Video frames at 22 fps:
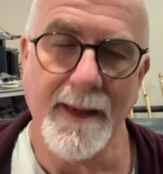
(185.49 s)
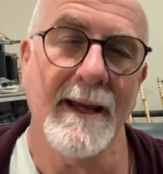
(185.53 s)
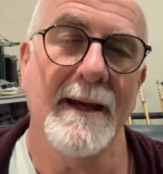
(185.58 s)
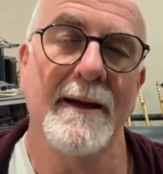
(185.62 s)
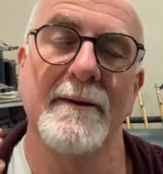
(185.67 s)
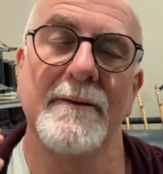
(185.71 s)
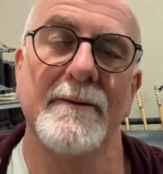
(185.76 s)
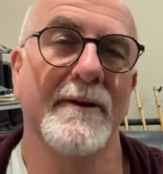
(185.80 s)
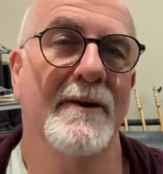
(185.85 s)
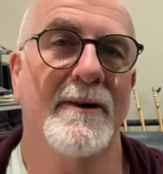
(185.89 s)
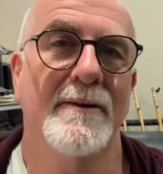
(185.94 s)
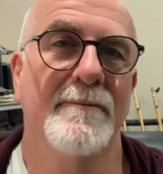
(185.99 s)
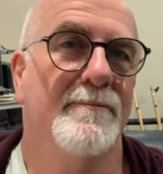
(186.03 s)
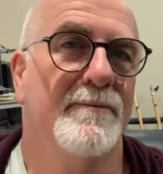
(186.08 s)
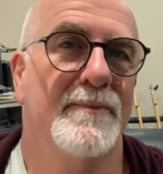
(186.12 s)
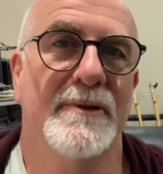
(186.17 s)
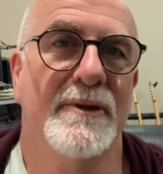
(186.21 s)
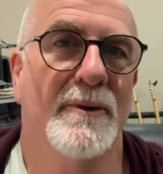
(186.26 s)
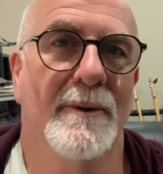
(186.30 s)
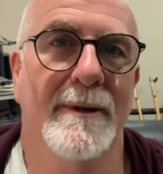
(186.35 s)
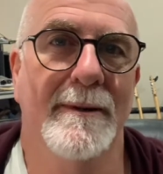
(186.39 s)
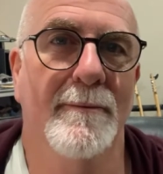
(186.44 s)
You could
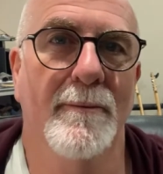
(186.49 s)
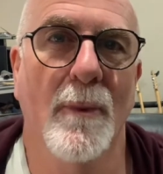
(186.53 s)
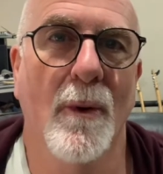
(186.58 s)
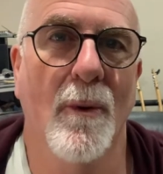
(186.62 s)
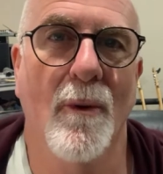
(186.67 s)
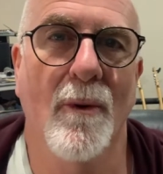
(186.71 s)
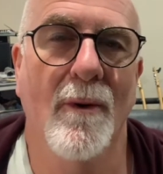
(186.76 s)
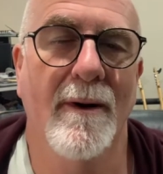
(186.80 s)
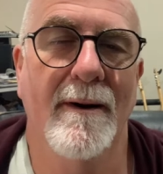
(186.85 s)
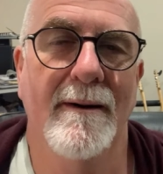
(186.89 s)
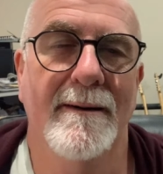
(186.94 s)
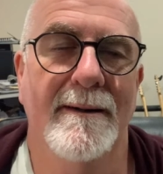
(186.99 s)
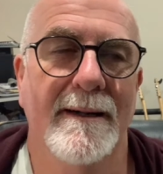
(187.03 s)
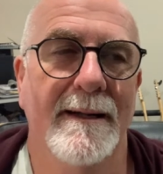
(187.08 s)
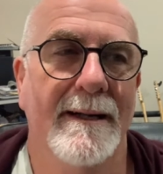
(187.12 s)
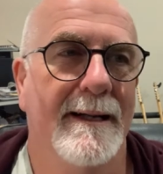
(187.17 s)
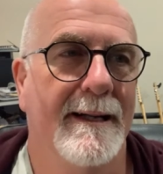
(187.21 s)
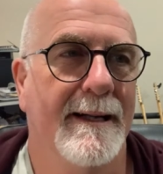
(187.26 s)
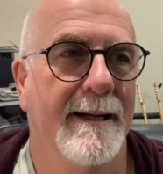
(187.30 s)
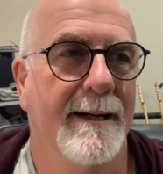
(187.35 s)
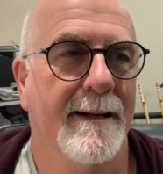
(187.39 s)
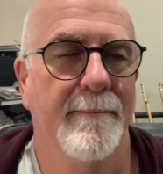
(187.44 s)
do it more
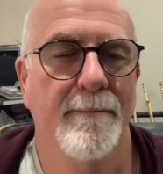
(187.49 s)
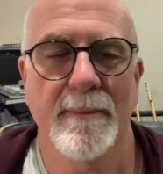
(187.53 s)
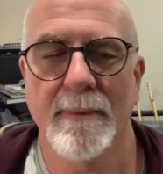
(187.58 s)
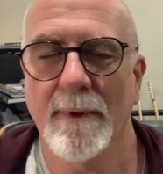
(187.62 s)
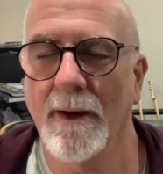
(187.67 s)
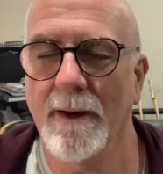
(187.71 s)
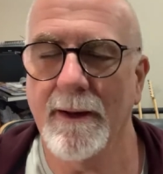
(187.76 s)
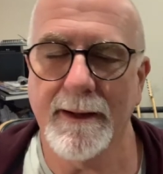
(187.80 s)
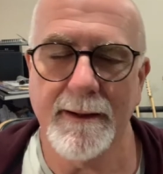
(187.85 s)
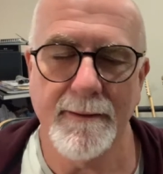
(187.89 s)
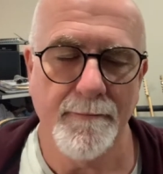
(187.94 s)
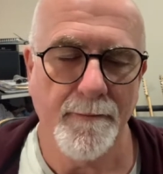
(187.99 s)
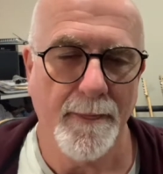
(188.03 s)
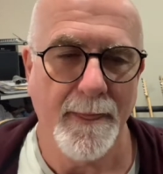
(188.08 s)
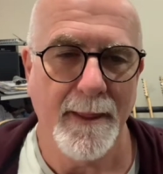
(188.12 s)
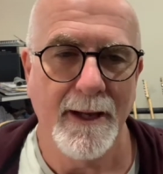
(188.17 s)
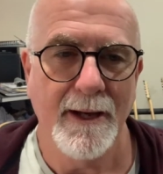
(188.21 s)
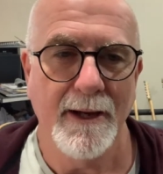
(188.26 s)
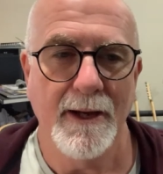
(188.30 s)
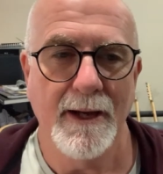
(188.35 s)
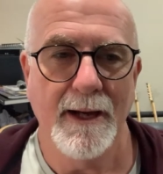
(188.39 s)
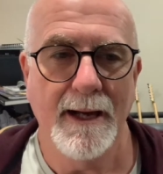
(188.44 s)
like,
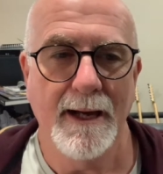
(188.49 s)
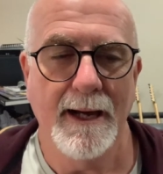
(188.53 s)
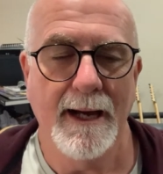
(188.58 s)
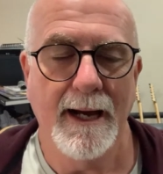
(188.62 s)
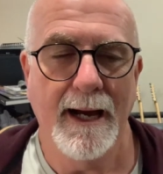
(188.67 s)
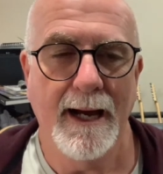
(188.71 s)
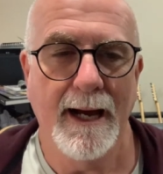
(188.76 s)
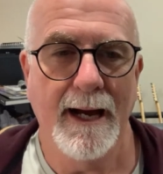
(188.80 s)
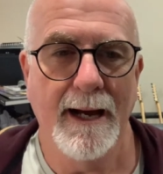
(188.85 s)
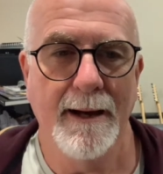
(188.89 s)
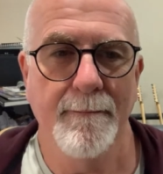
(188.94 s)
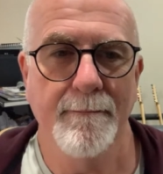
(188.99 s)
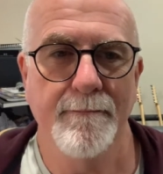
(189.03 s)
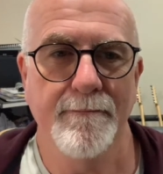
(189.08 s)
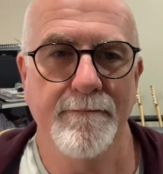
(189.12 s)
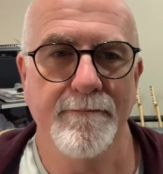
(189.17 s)
you